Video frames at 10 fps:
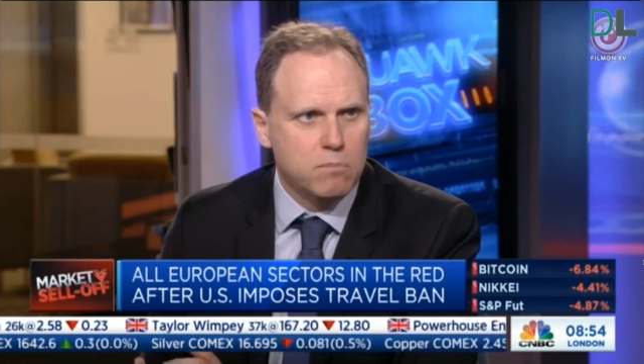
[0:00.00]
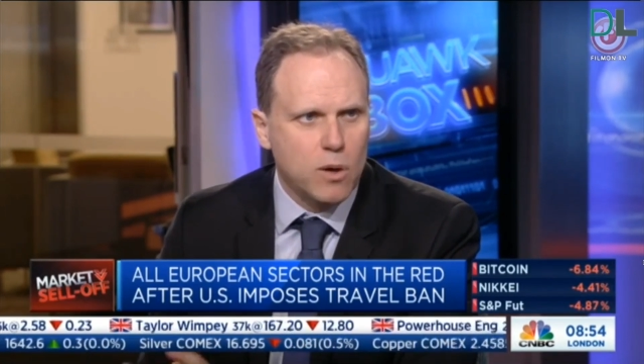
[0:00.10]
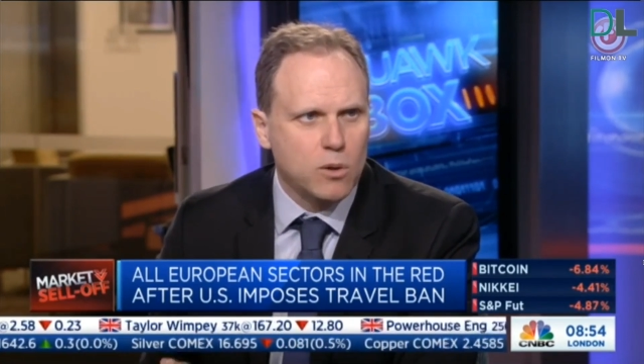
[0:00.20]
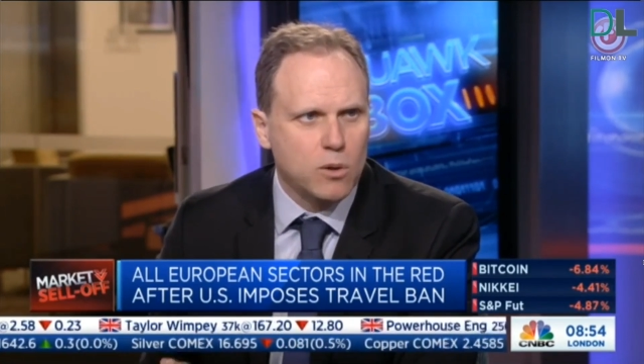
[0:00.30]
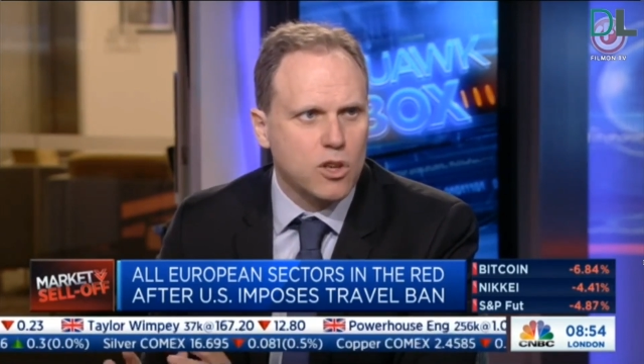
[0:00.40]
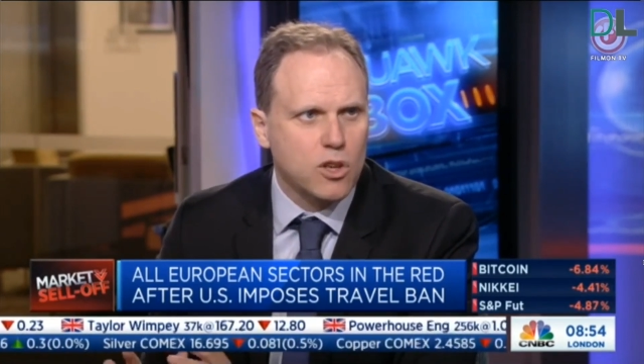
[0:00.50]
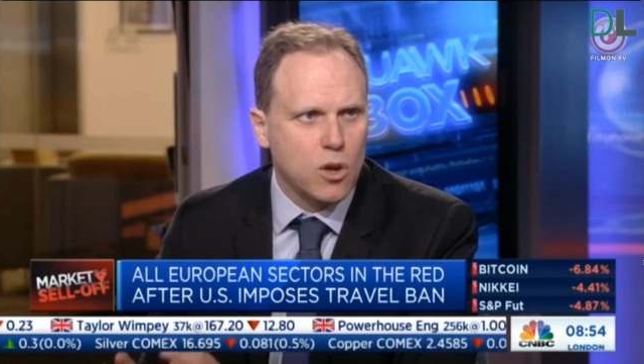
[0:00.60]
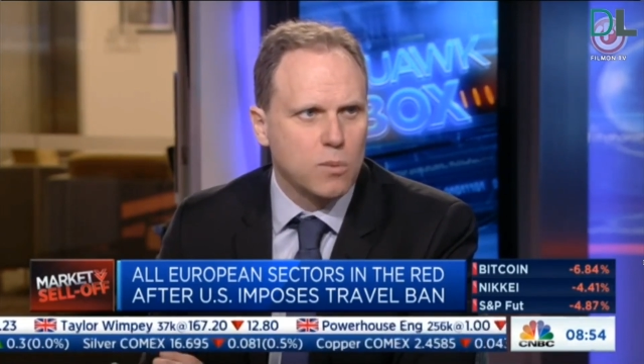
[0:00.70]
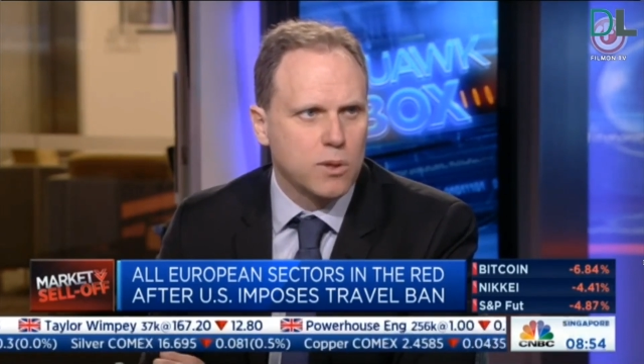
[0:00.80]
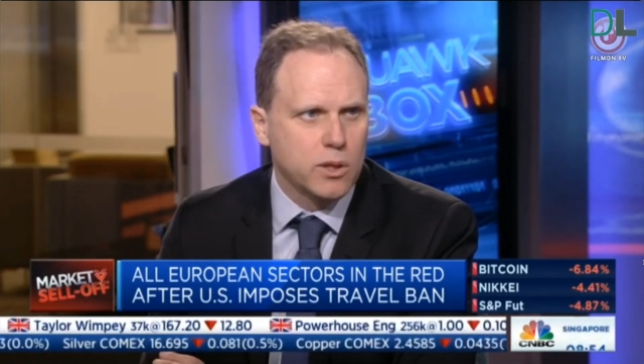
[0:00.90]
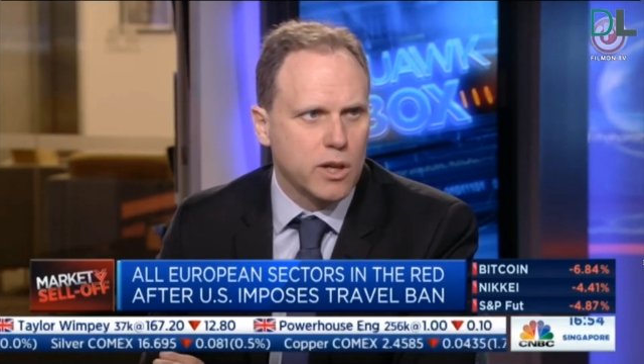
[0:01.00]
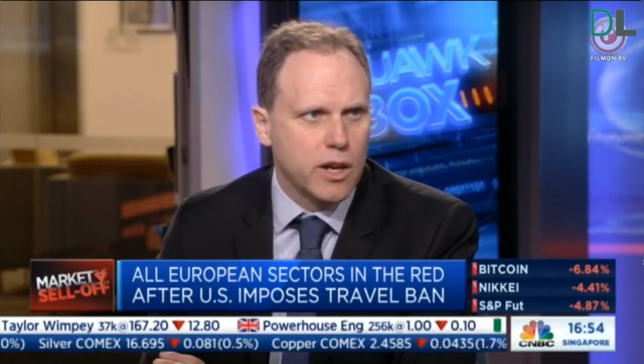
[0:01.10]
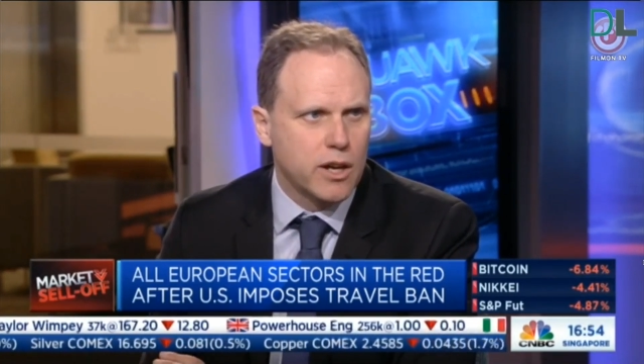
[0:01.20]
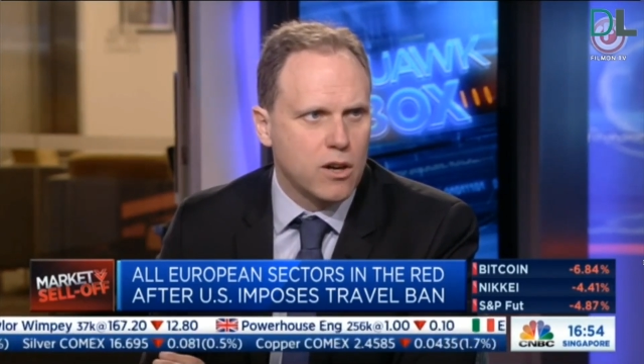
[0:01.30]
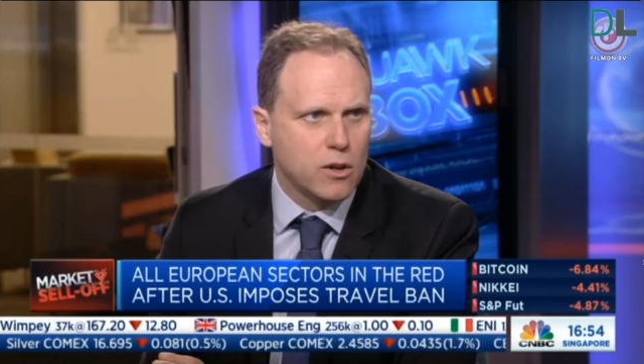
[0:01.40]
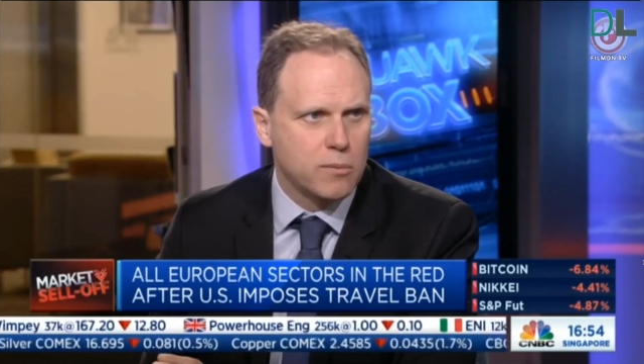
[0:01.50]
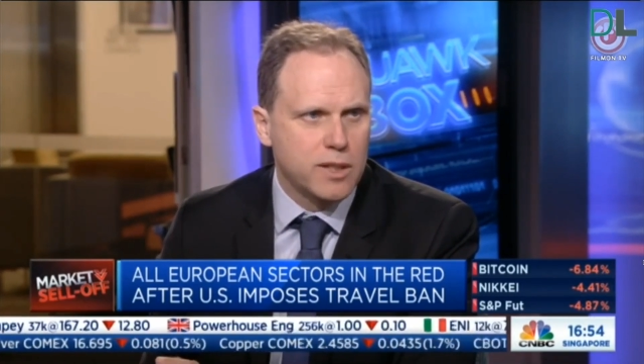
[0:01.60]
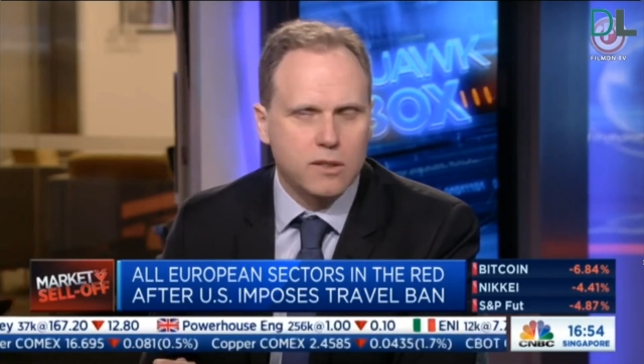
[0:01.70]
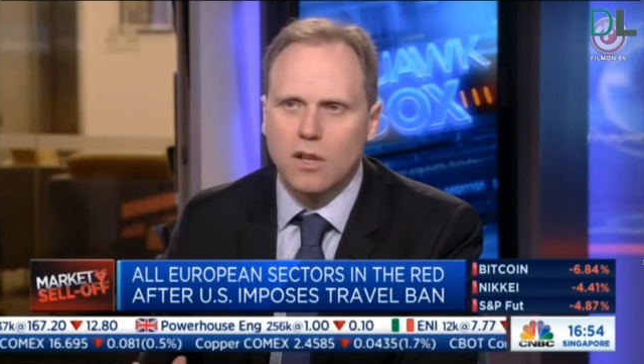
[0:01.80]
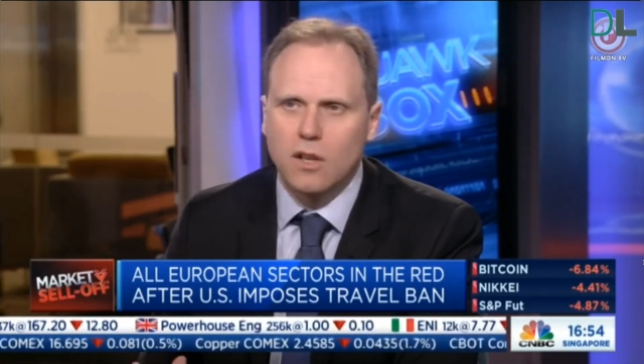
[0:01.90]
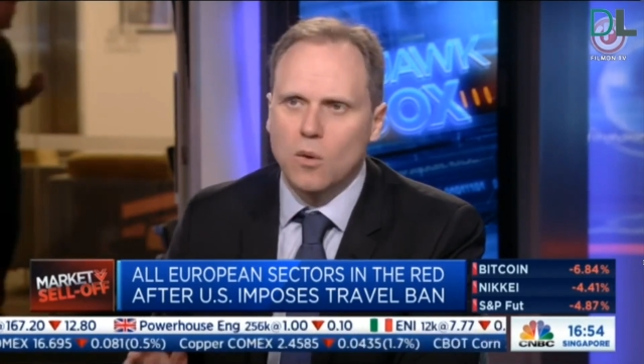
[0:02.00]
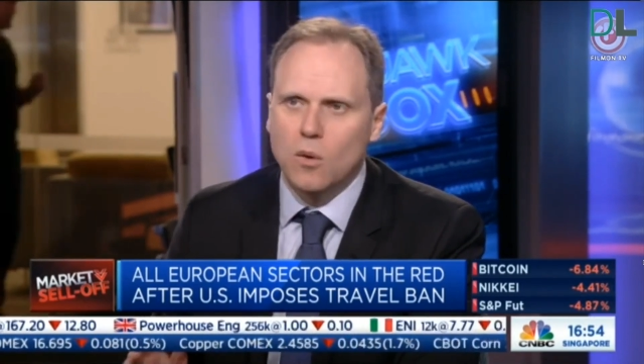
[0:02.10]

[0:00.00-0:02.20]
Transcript: Most global economies